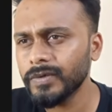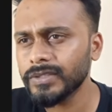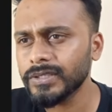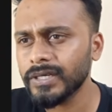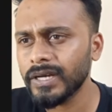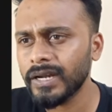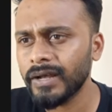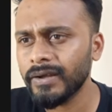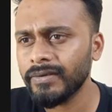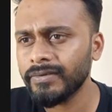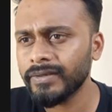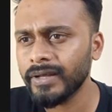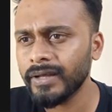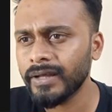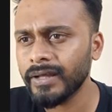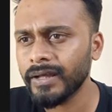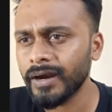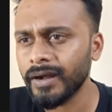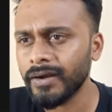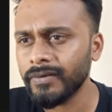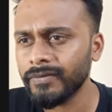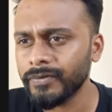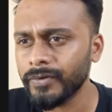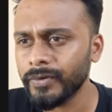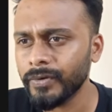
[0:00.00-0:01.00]
which will have the
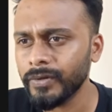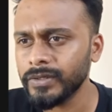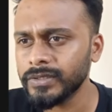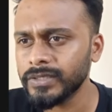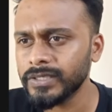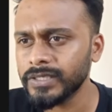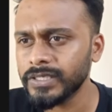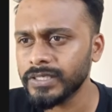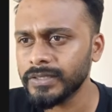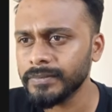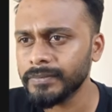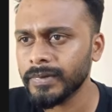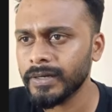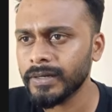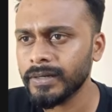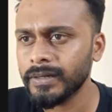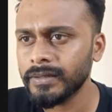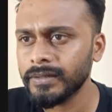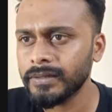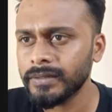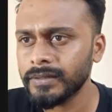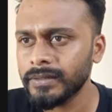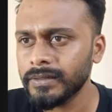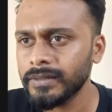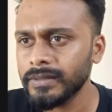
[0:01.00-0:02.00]
GraphQL
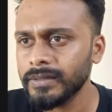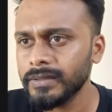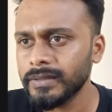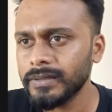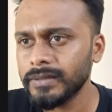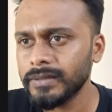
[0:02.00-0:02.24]
schema